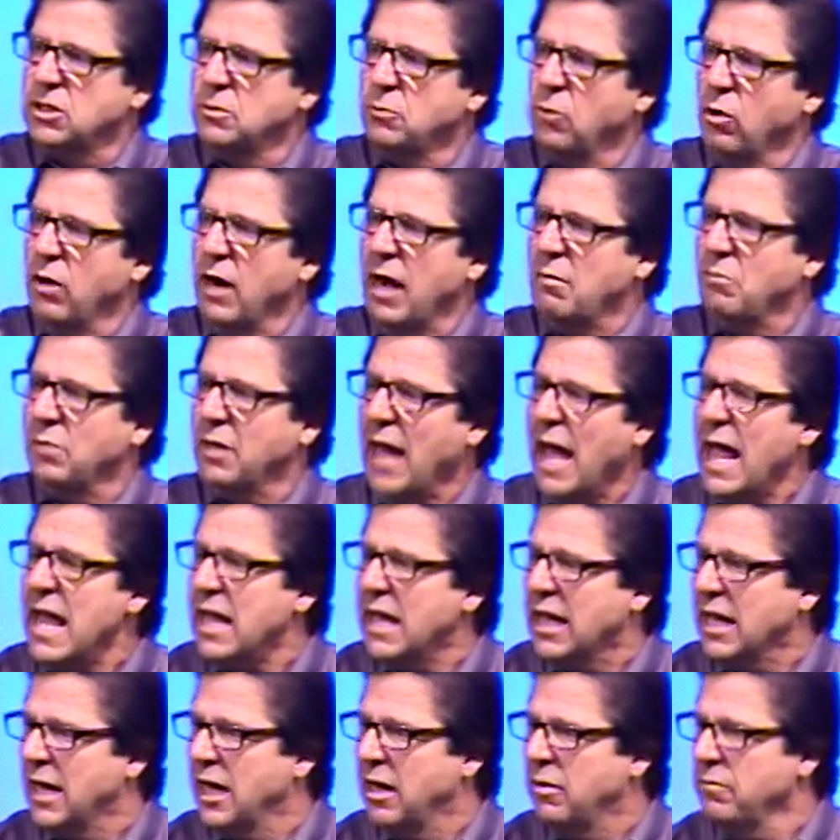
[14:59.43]
the more I'm like
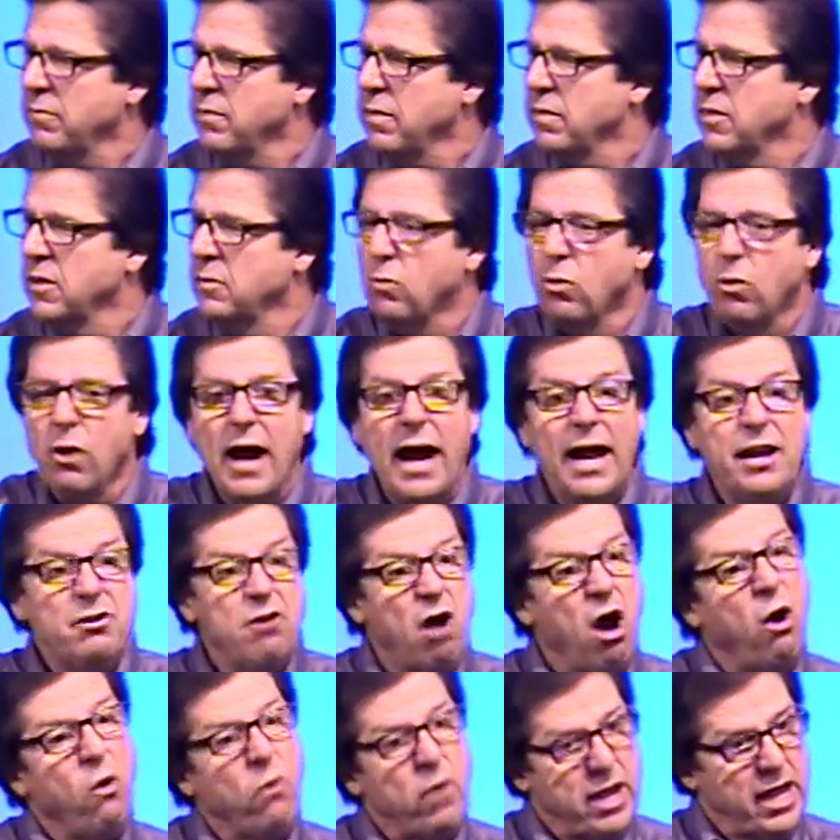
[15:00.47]
Him, the more I
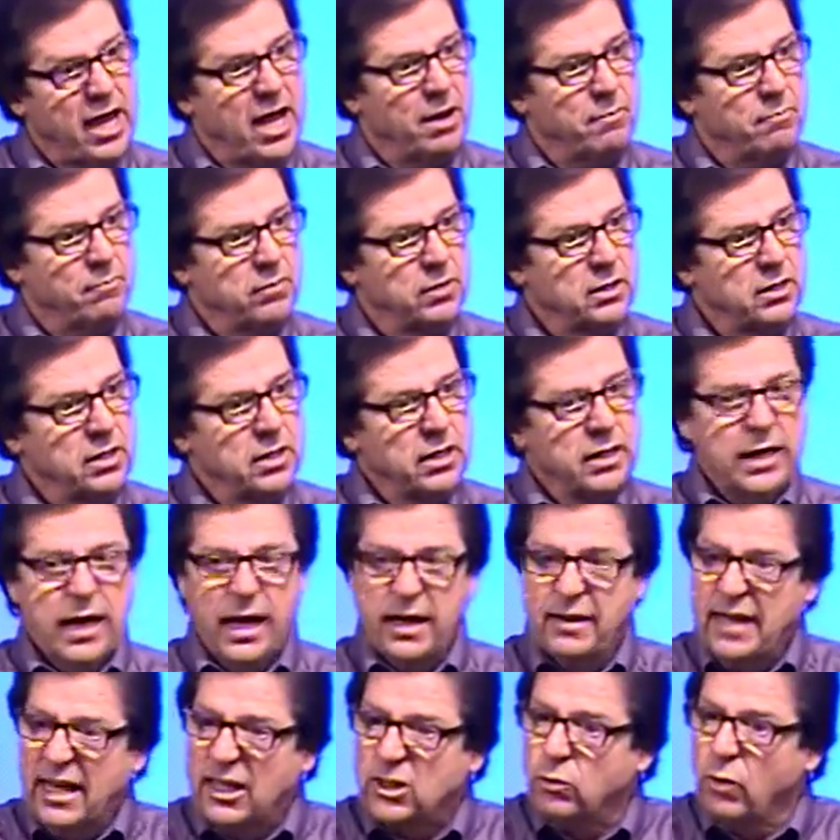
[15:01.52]
know Him.
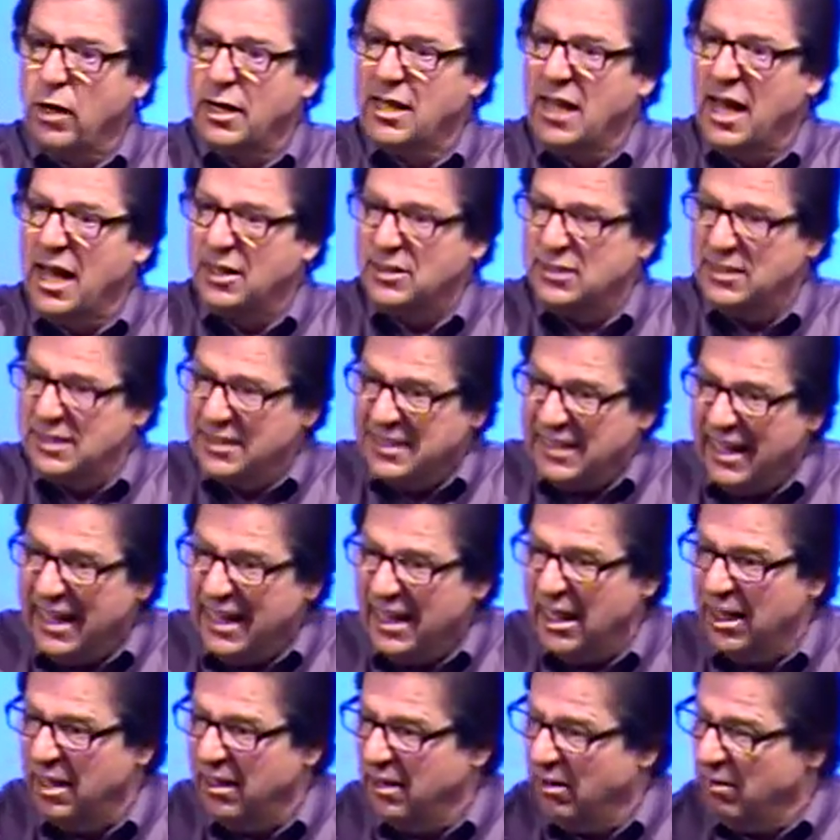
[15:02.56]
And that's why God's
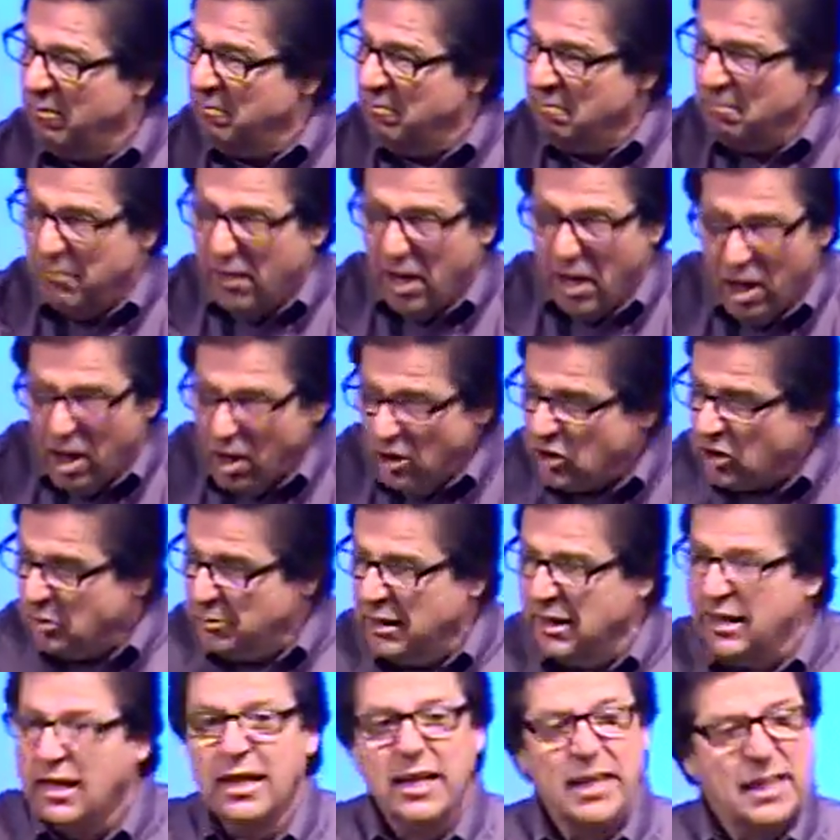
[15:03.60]
intending
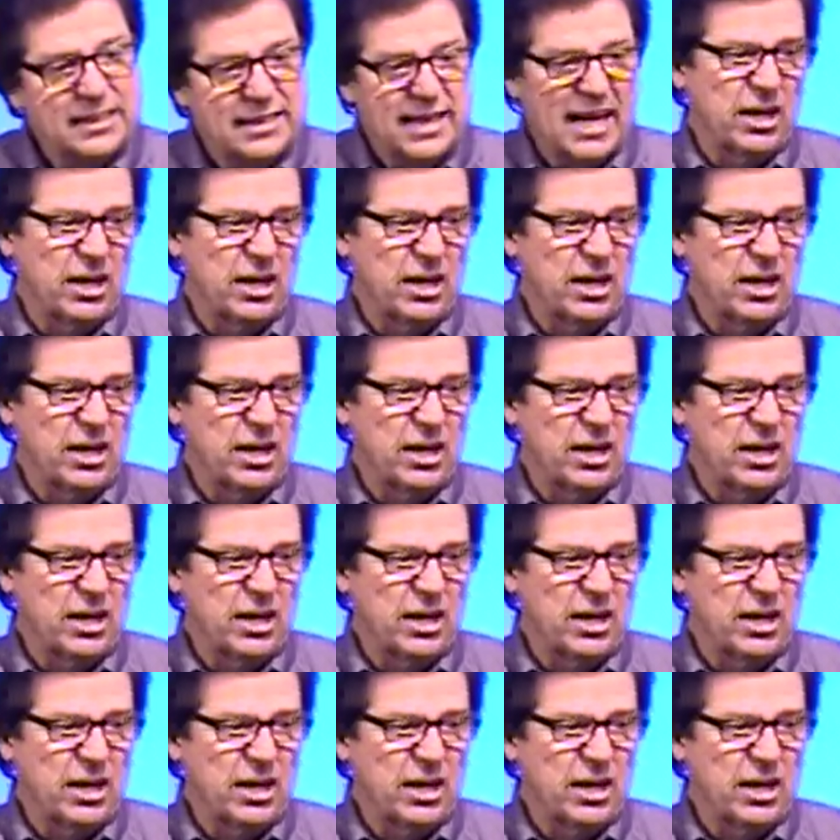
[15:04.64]
ultimately is that